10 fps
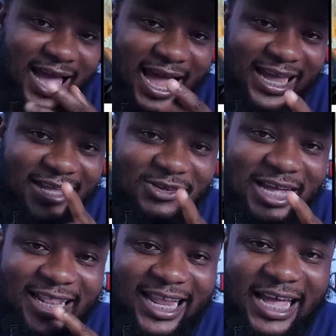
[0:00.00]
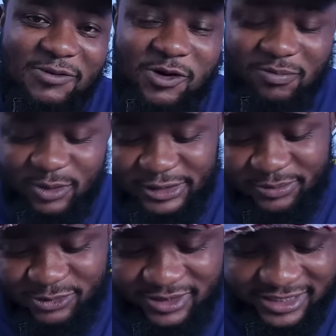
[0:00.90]
I kind of like what
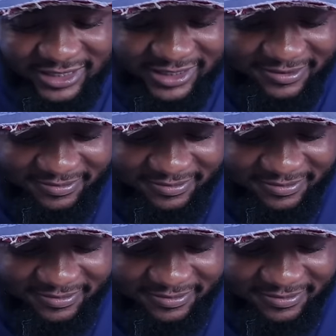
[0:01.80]
Portable did.